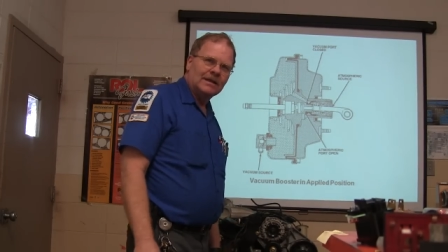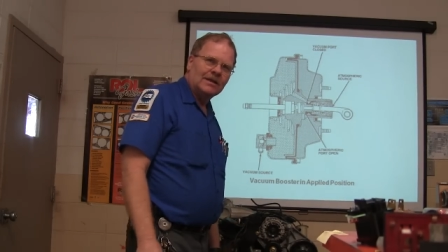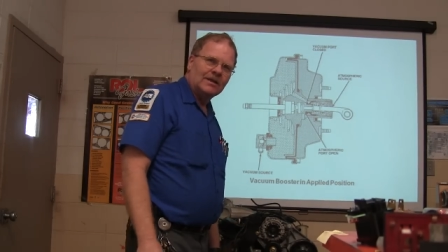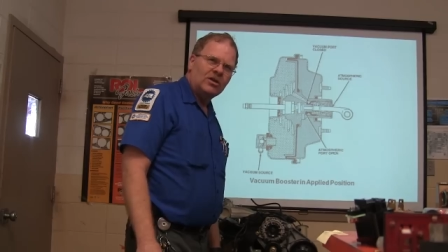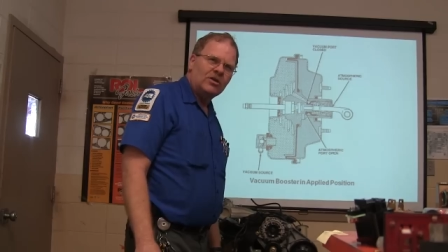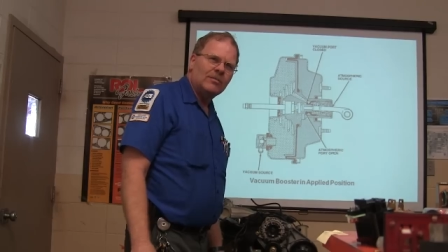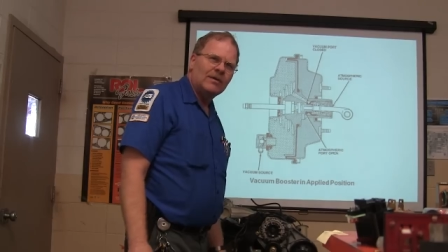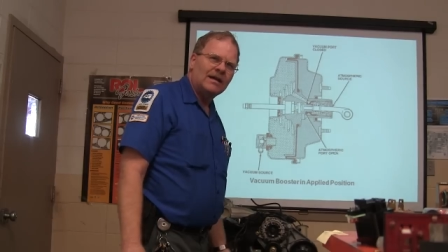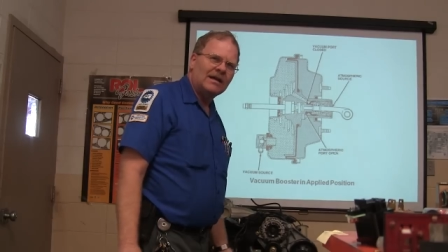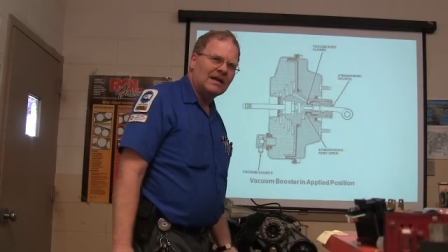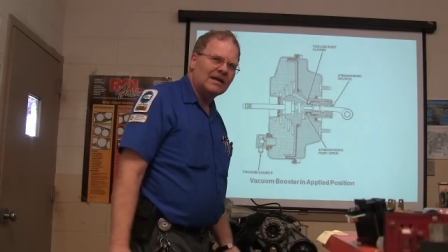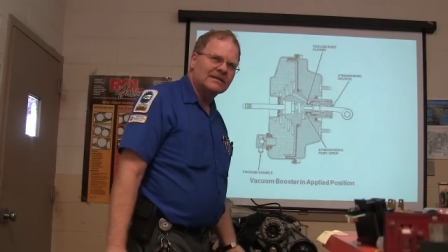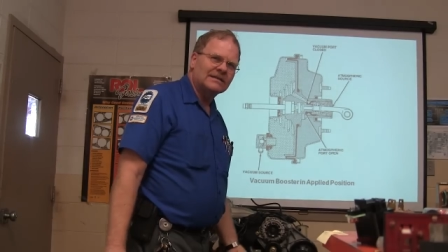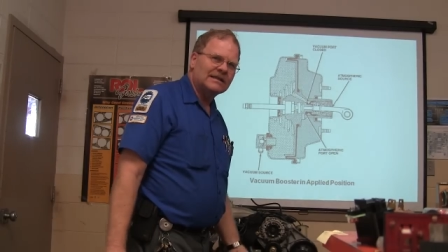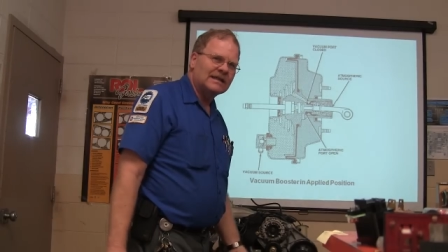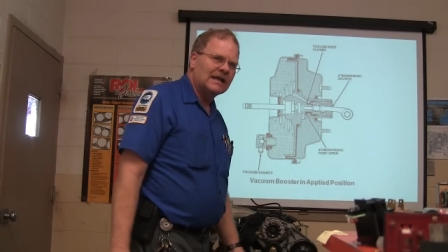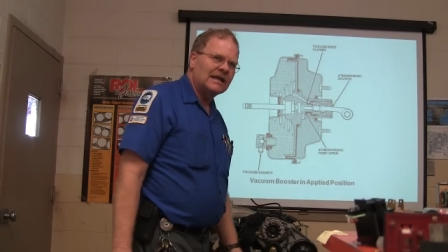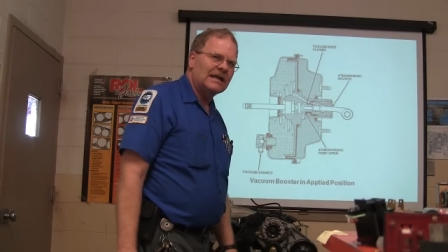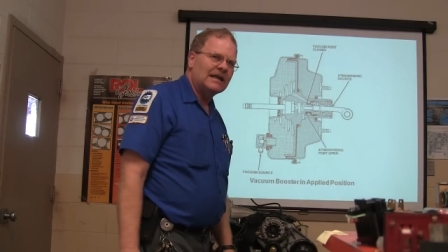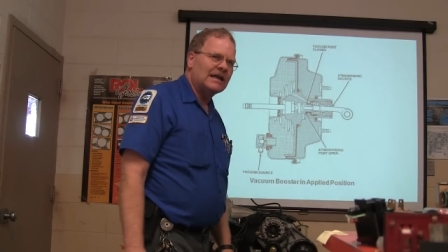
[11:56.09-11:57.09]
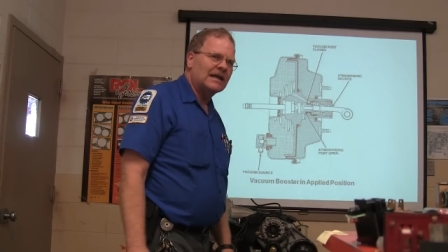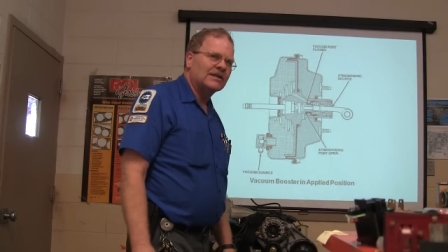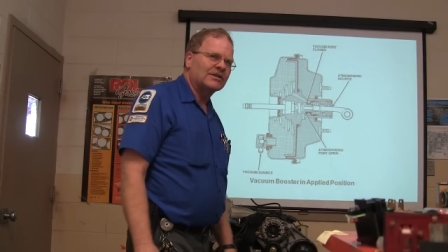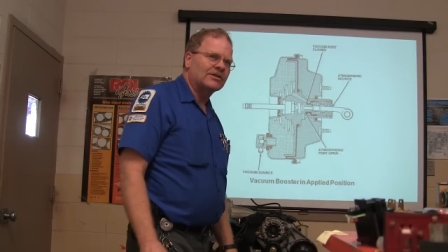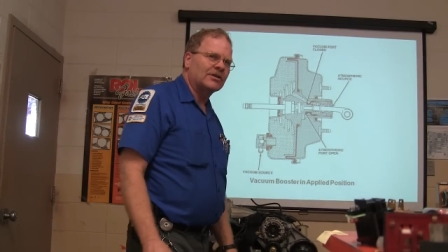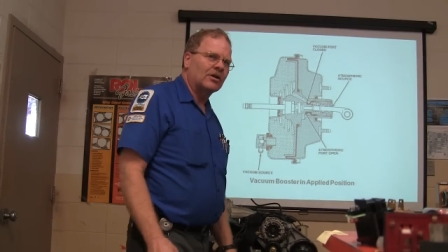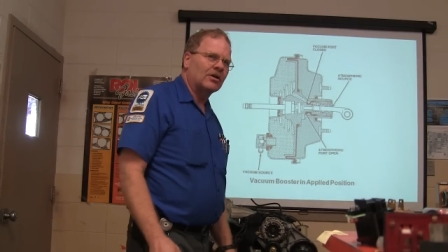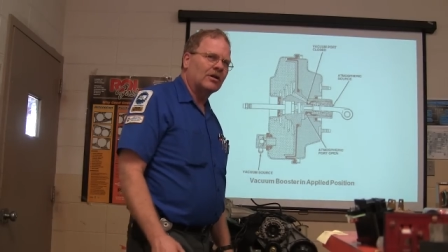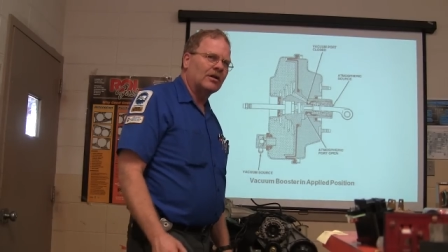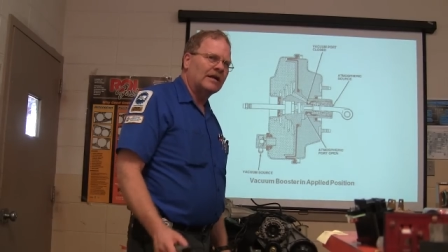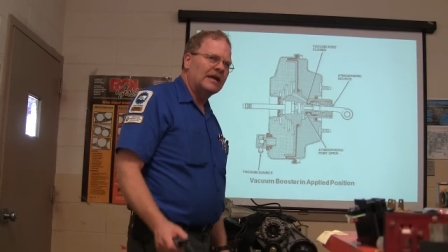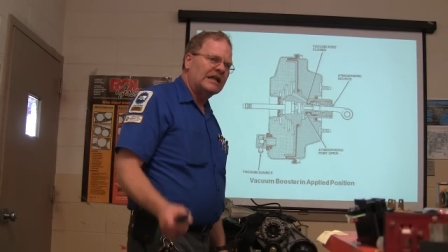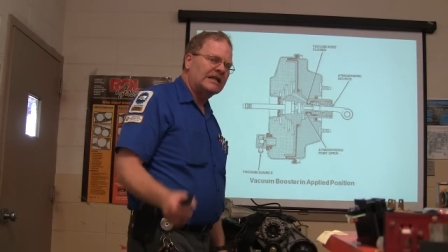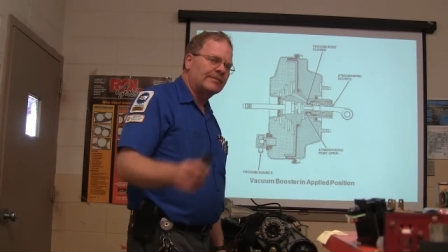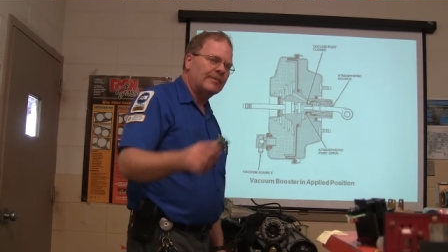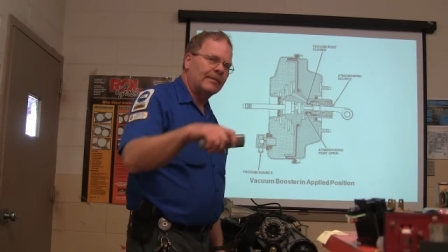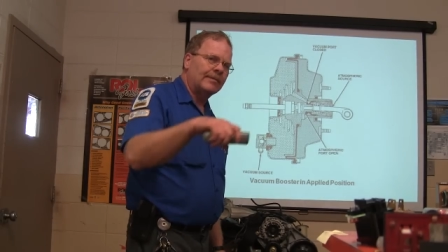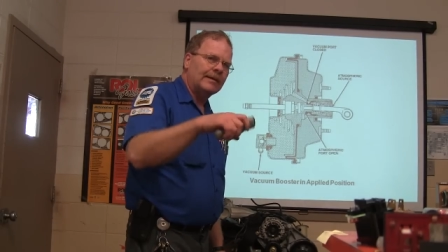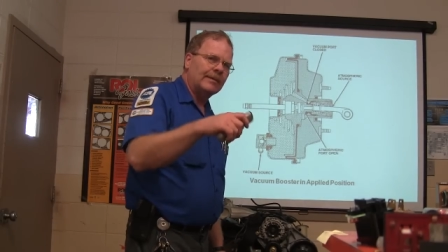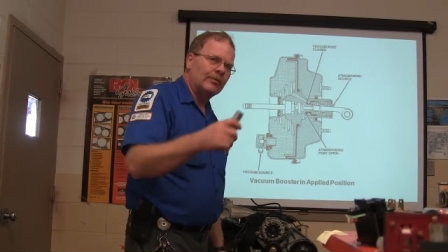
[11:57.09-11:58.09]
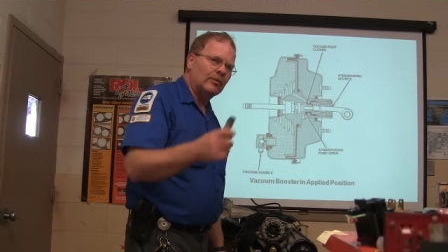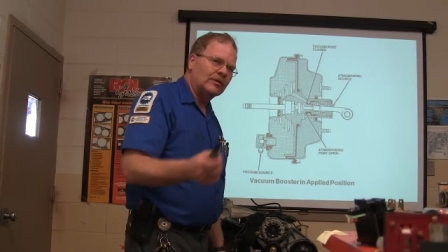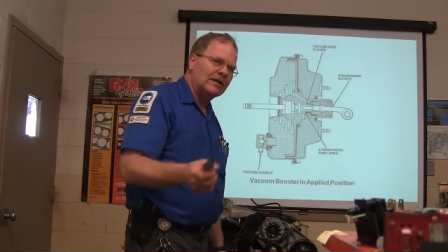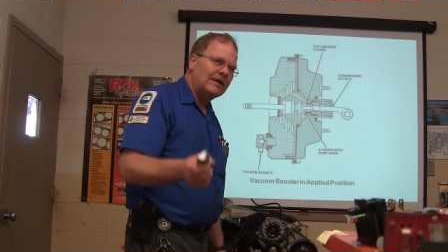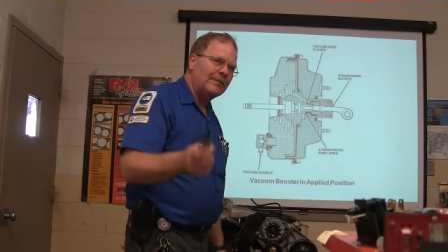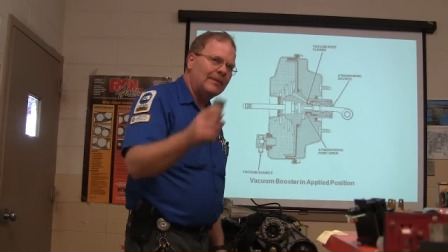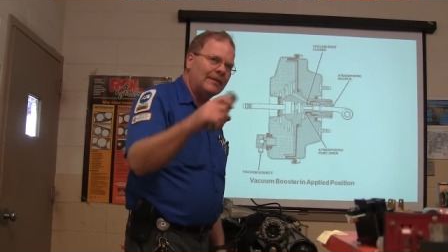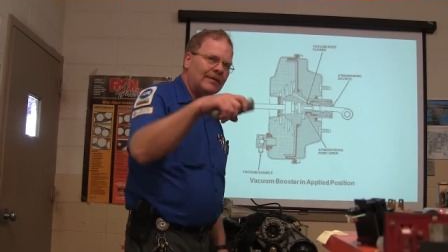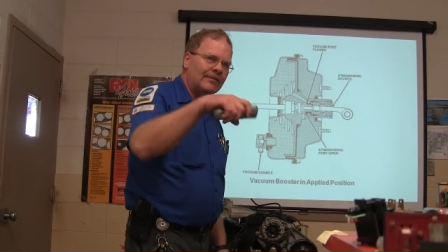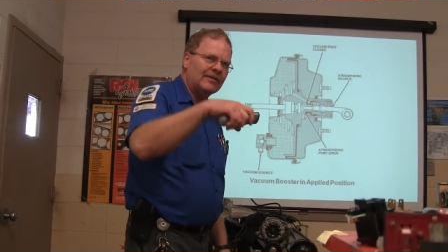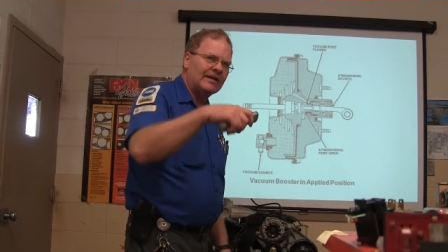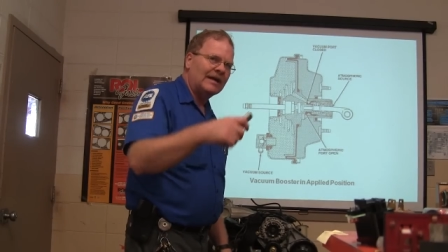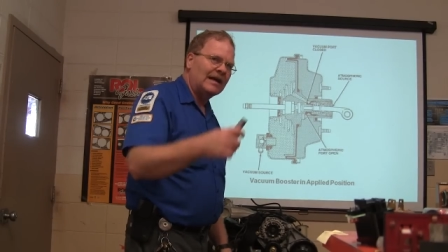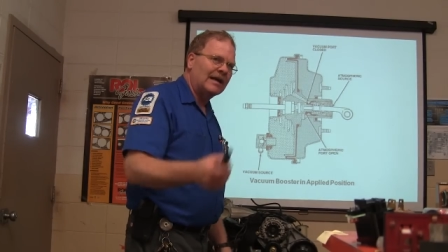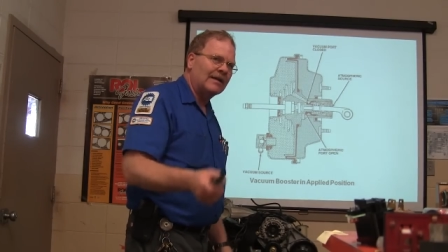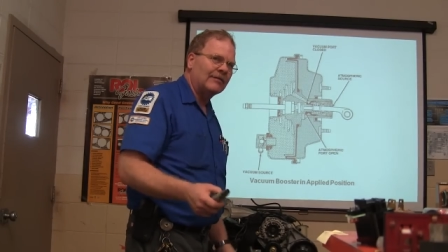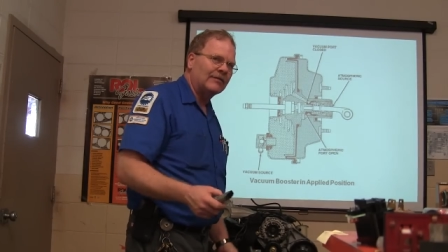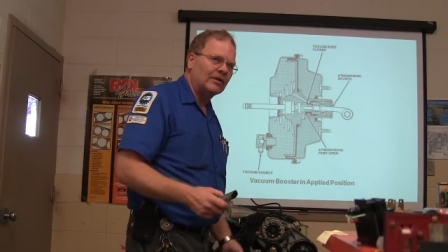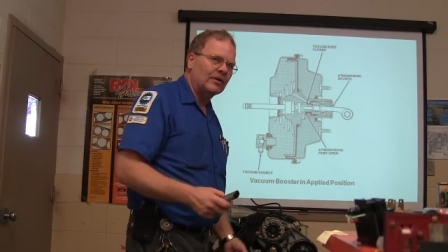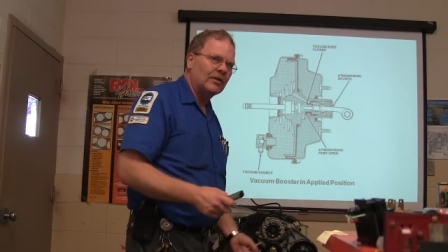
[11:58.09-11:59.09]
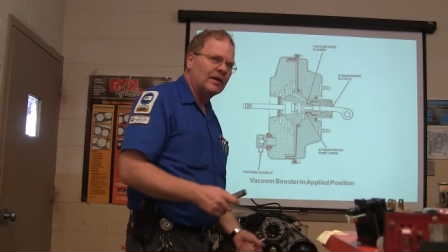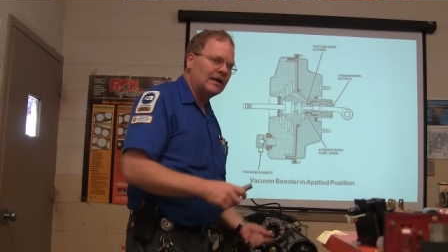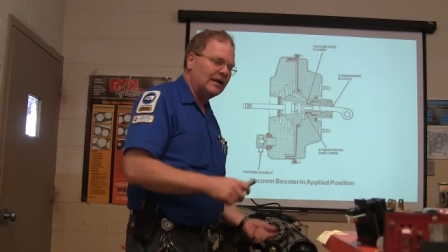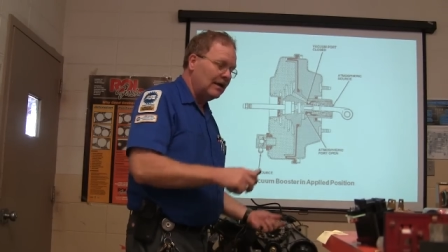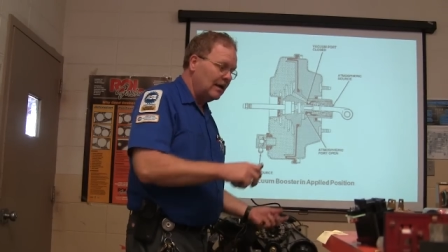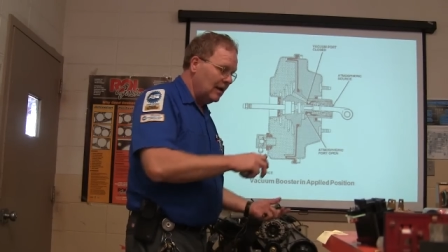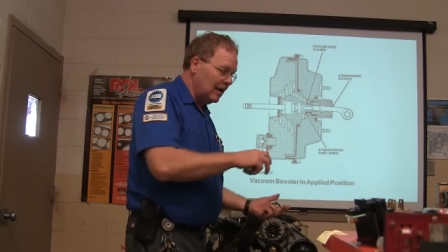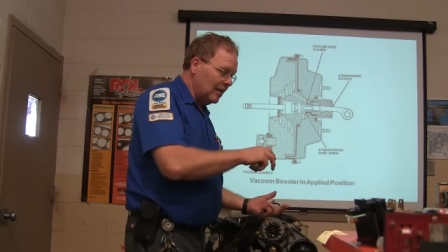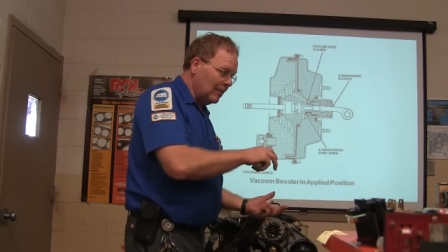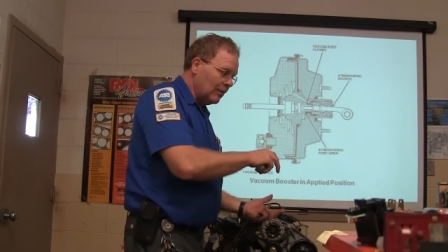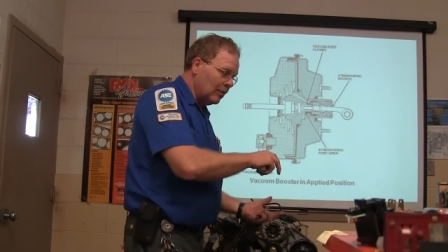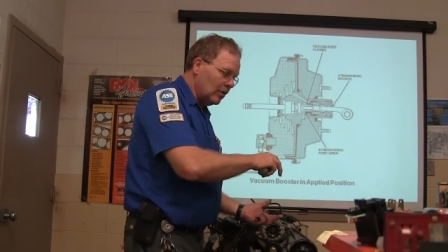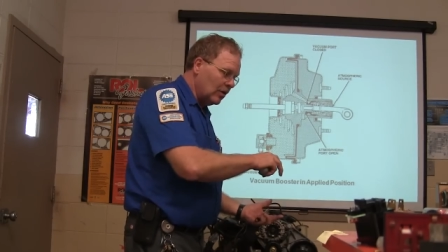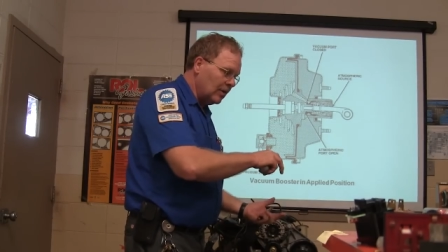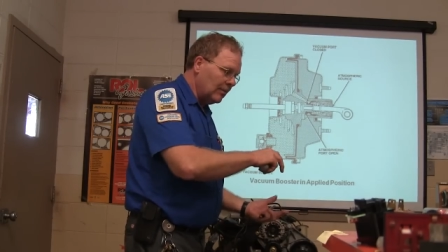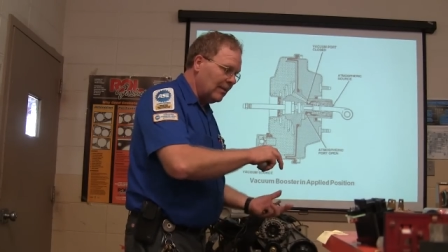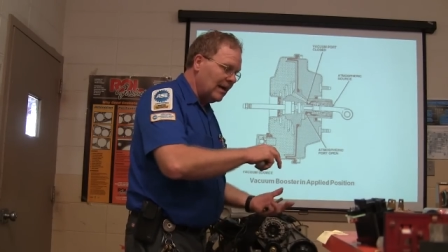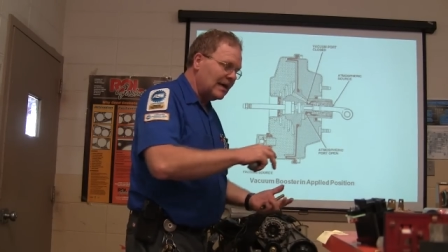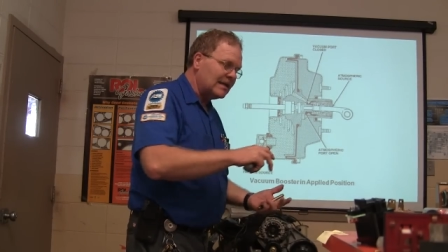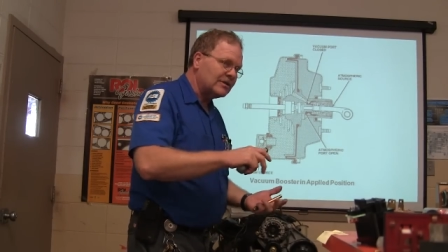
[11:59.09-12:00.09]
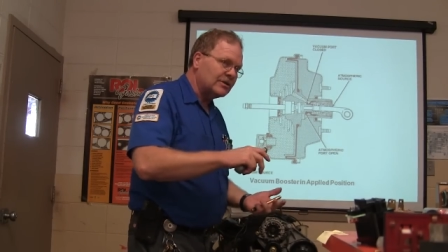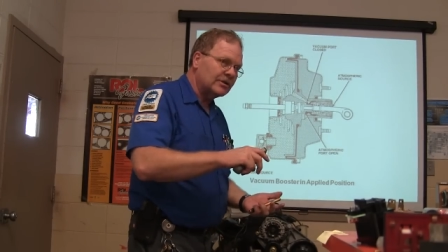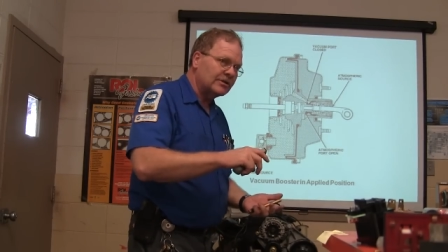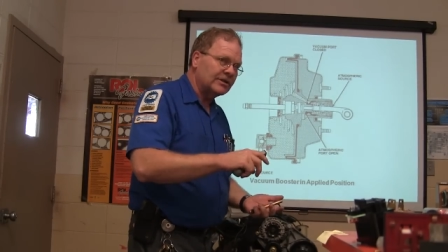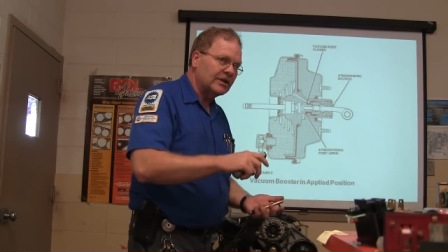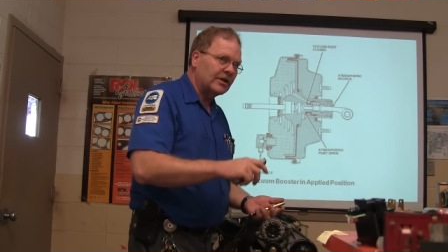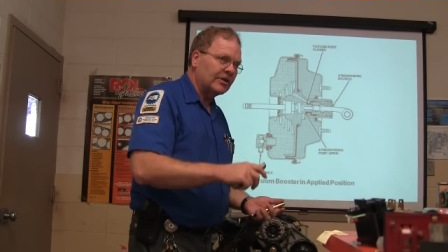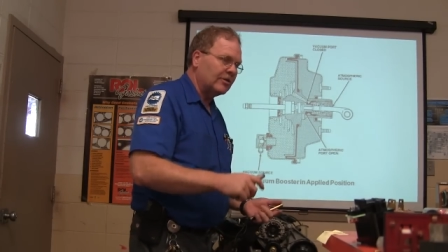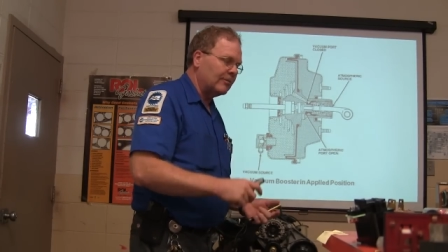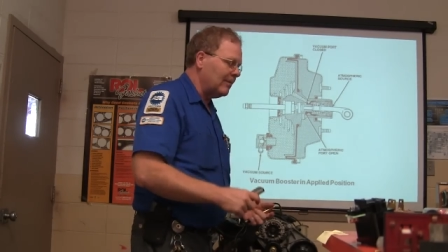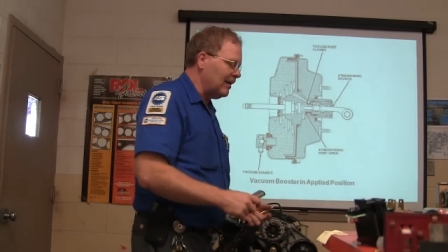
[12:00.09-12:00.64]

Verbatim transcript: You may not see any external leaks, but people keep having to add fluid, pull the master cylinder